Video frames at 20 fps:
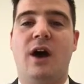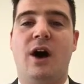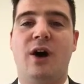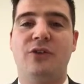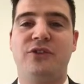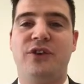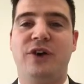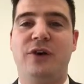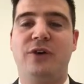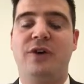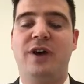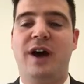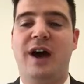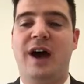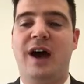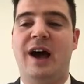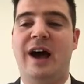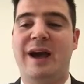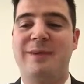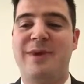Also,
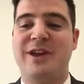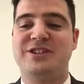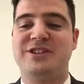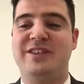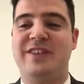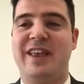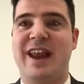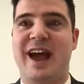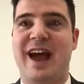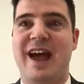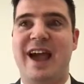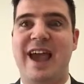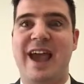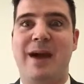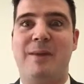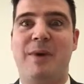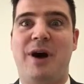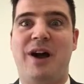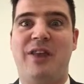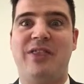uh, I mentioned that I
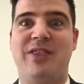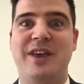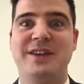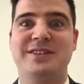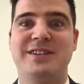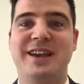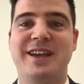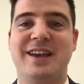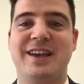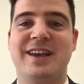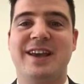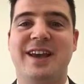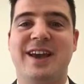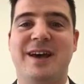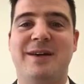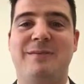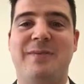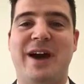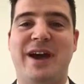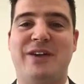am authentic.
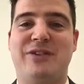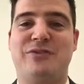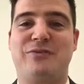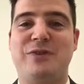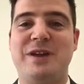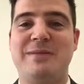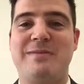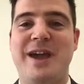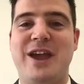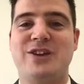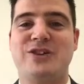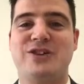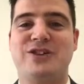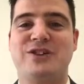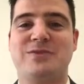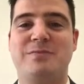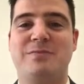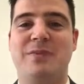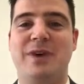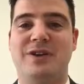My three major
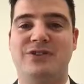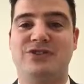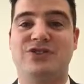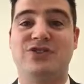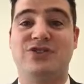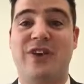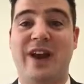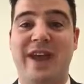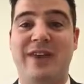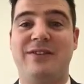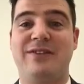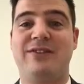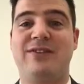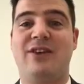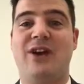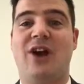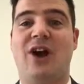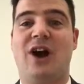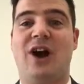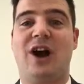uh,
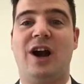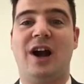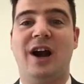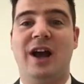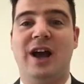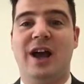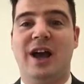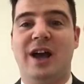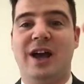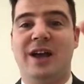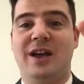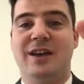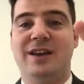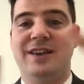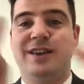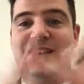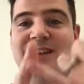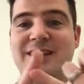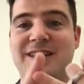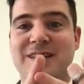strengths are
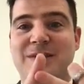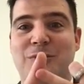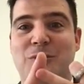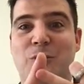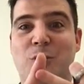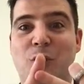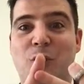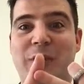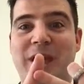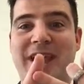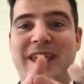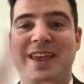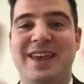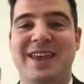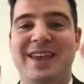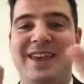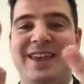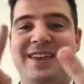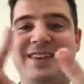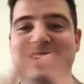
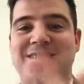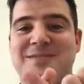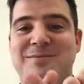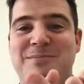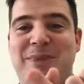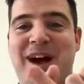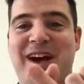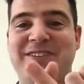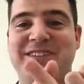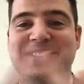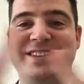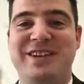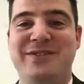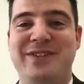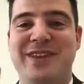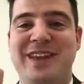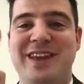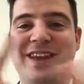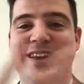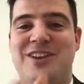wooing,
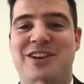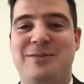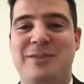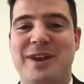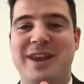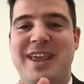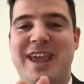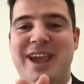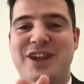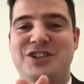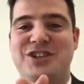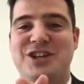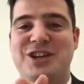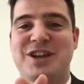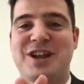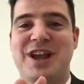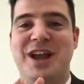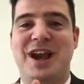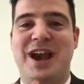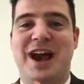positivity, and
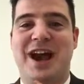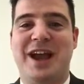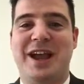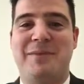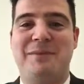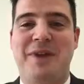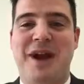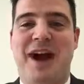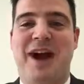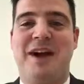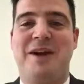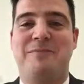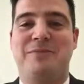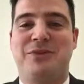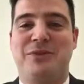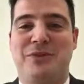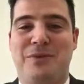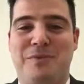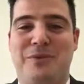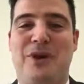communication. I am not
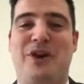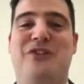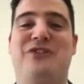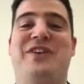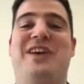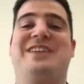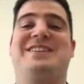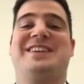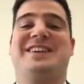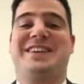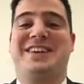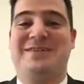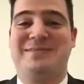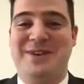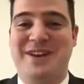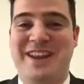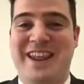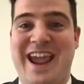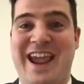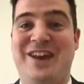a perfect
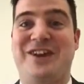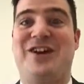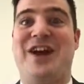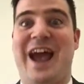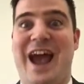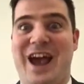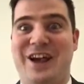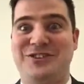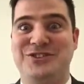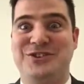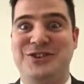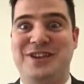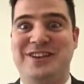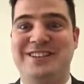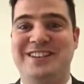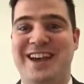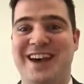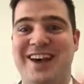communicator, as you can